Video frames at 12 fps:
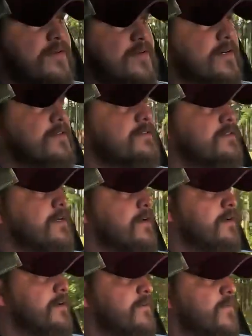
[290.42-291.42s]
to us,
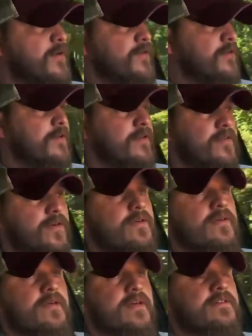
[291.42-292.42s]
what you can
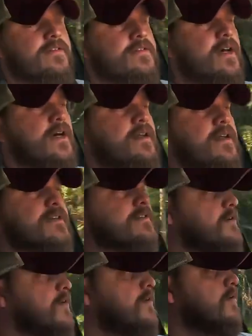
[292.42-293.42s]
do instead is
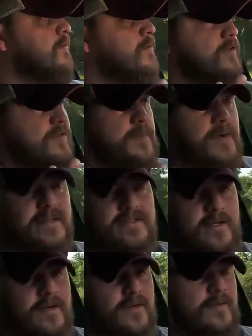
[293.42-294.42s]
go to
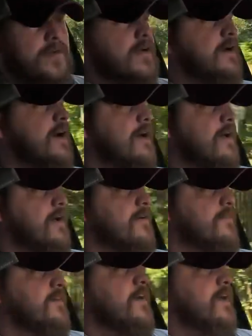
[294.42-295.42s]
Mexico like I
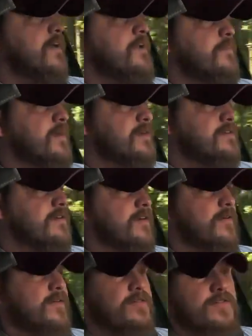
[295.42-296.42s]
have. And in
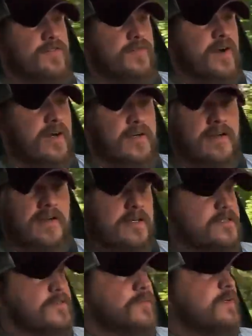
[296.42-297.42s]
Mexico, you just find a
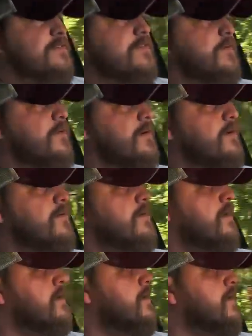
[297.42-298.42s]
nice twisty road
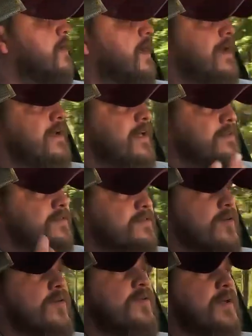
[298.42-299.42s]
and then
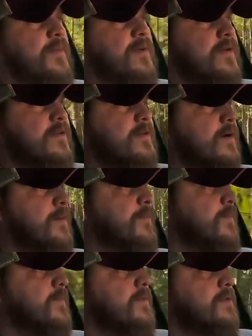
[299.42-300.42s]
slowly build up
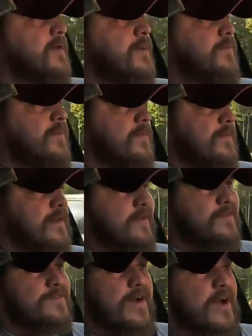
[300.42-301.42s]
the temp
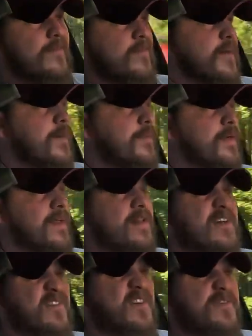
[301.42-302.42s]
and drive probably at
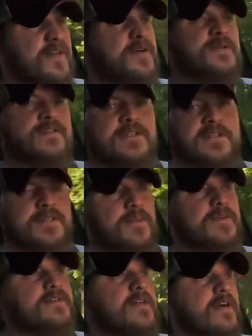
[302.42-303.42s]
like 50 or
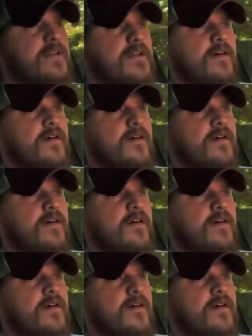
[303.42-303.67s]
60%